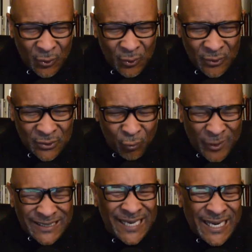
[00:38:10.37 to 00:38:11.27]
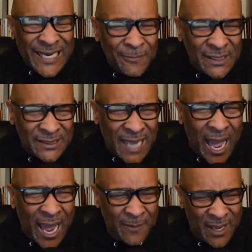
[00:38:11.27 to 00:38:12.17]
redeem the
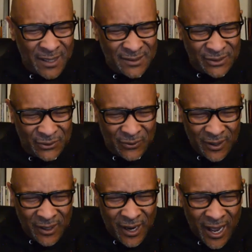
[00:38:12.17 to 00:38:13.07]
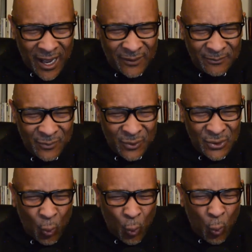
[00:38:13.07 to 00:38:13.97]
time and to